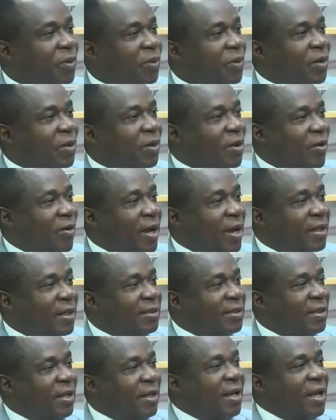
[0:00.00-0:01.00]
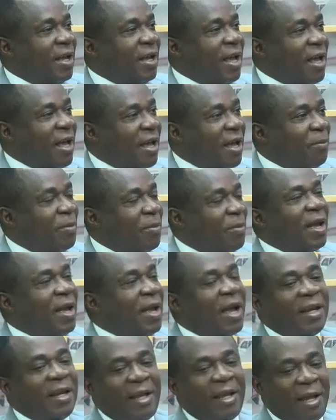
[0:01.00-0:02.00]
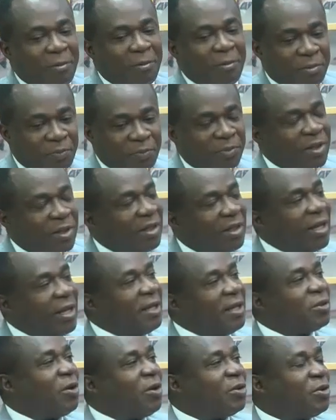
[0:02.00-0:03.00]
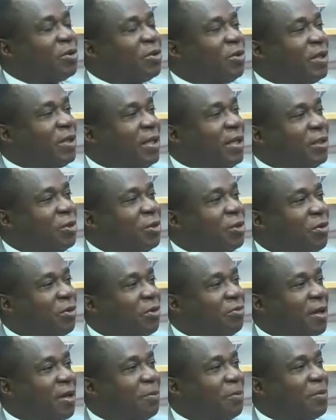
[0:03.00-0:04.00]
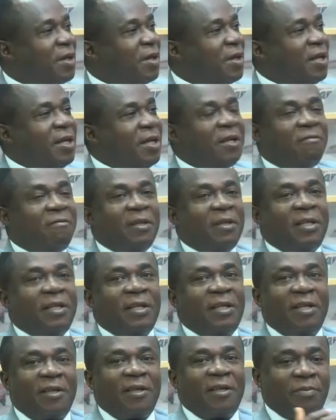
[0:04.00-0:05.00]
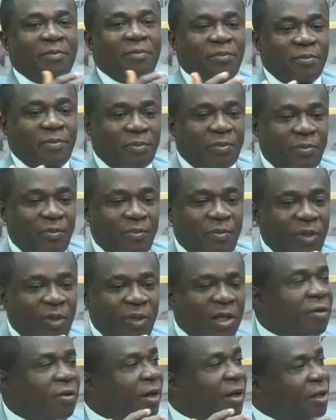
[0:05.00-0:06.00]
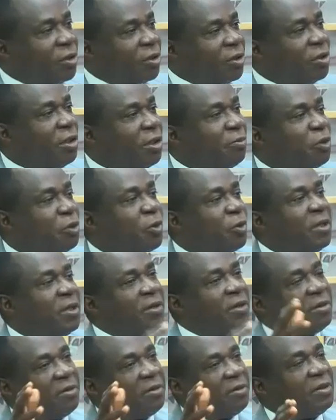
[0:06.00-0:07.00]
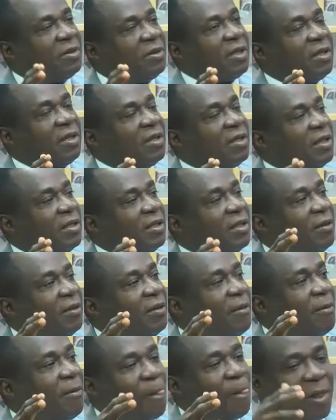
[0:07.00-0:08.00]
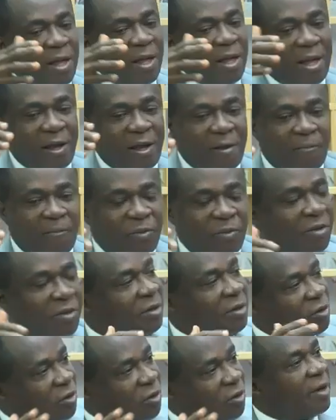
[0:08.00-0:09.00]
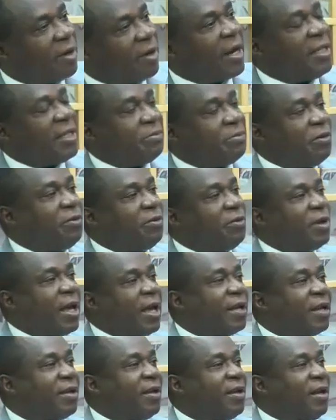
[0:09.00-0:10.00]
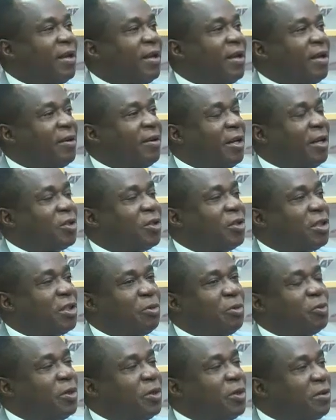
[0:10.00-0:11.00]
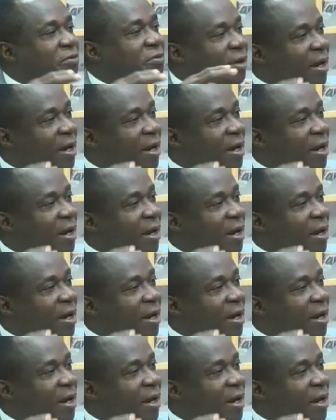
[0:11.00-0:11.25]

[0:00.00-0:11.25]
All right? And then there is also the issue of even the relationship between the fiscal federalism, if you like, relationship between the federal